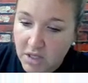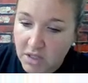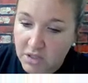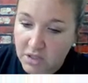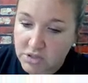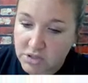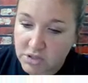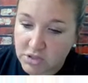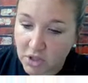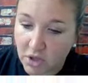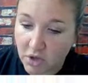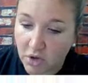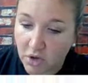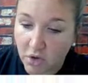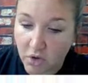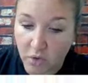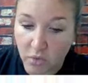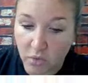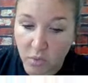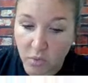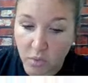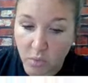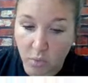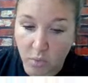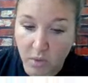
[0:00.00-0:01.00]

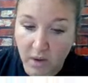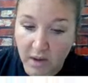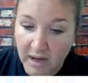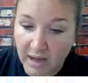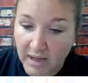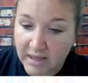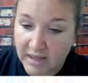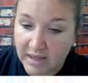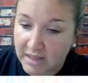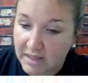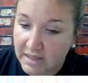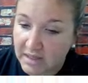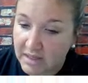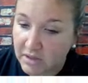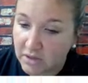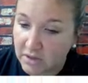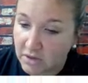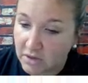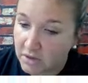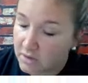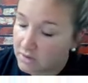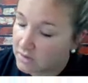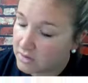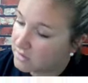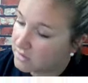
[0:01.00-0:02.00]
So what I get
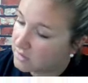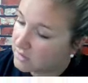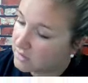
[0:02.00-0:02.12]
here